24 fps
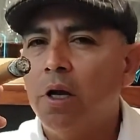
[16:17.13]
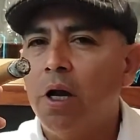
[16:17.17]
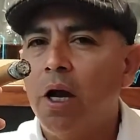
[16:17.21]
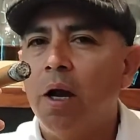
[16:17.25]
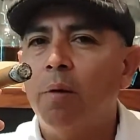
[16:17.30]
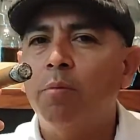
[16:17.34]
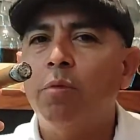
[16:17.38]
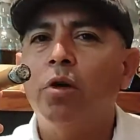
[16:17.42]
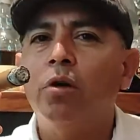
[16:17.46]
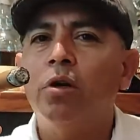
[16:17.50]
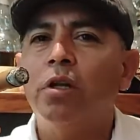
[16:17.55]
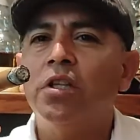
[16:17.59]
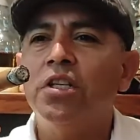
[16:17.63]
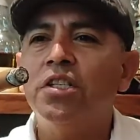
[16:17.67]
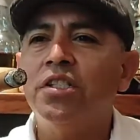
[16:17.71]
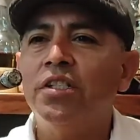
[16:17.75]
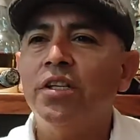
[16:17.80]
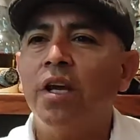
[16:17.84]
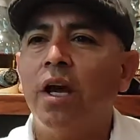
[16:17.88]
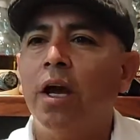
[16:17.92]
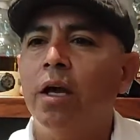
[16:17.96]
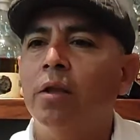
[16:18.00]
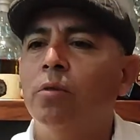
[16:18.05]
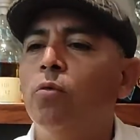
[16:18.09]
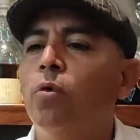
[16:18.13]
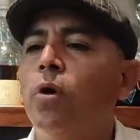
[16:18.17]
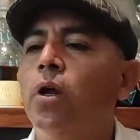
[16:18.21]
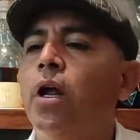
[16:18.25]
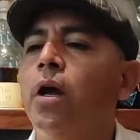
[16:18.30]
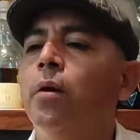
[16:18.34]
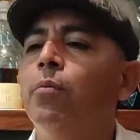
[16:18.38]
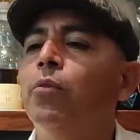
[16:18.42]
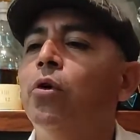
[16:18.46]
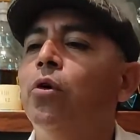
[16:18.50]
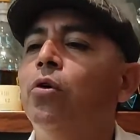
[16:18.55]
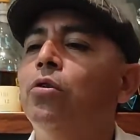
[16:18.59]
I'm gonna decide what
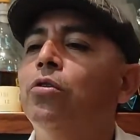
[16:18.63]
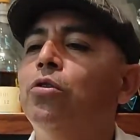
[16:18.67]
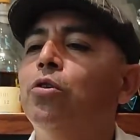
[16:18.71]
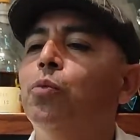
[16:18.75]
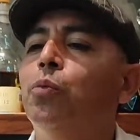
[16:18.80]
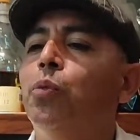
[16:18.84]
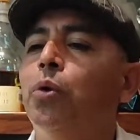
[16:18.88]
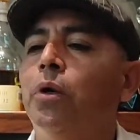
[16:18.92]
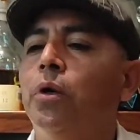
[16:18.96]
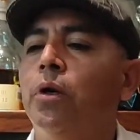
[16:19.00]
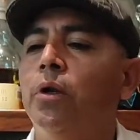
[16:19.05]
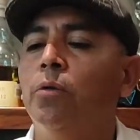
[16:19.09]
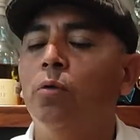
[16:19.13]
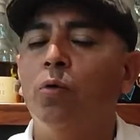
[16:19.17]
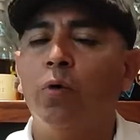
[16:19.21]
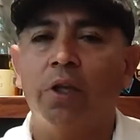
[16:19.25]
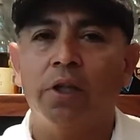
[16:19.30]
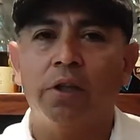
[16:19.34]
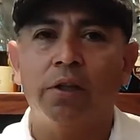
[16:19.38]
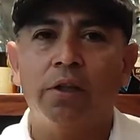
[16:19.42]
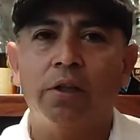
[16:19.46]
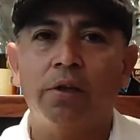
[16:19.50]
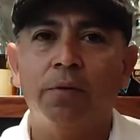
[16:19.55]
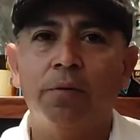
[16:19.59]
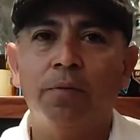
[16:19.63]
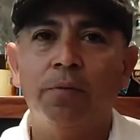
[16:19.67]
I'm going to pair it with.